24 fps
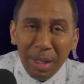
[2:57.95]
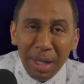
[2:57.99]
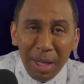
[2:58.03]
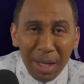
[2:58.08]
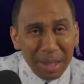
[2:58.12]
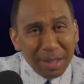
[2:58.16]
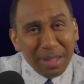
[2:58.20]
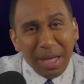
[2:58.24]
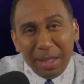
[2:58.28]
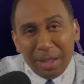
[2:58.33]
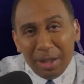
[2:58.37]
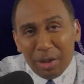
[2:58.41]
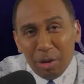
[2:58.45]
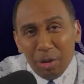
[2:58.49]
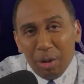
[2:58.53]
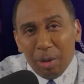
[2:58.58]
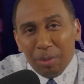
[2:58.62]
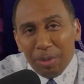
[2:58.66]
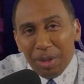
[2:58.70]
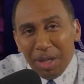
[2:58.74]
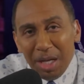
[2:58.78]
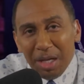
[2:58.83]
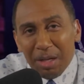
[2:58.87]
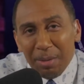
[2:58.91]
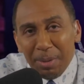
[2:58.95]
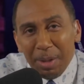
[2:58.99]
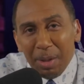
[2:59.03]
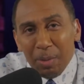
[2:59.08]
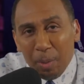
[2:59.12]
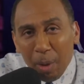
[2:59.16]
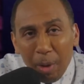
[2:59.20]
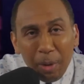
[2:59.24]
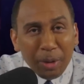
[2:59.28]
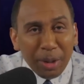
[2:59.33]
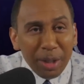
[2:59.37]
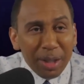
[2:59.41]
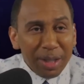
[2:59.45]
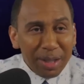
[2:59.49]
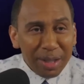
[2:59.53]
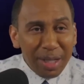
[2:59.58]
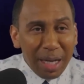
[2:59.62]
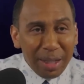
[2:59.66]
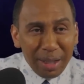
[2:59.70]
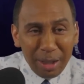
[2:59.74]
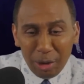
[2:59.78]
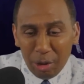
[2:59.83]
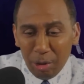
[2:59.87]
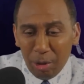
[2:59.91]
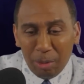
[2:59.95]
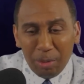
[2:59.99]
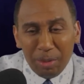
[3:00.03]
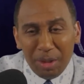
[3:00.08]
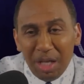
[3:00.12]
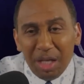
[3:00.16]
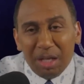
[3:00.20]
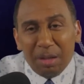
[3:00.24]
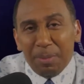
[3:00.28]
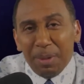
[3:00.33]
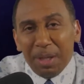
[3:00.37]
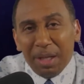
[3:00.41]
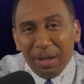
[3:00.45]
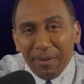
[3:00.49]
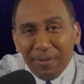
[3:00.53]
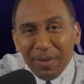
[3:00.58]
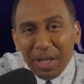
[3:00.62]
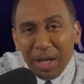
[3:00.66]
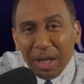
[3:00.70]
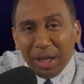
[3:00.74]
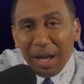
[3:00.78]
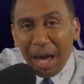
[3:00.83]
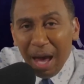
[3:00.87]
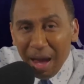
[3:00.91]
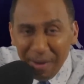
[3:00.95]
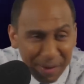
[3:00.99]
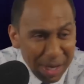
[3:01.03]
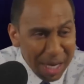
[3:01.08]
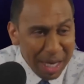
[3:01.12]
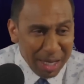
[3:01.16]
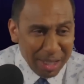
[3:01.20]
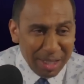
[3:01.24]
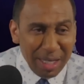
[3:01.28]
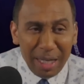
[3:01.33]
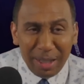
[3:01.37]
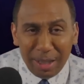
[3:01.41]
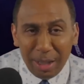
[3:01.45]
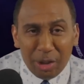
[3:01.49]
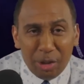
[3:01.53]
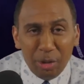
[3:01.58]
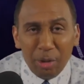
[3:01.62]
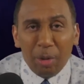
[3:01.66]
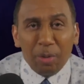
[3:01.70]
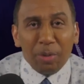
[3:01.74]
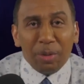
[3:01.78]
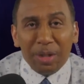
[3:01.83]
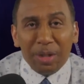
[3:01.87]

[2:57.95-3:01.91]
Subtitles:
It's not that you don't need to be working. It's not that you don't need to be living your life. It's not that you don't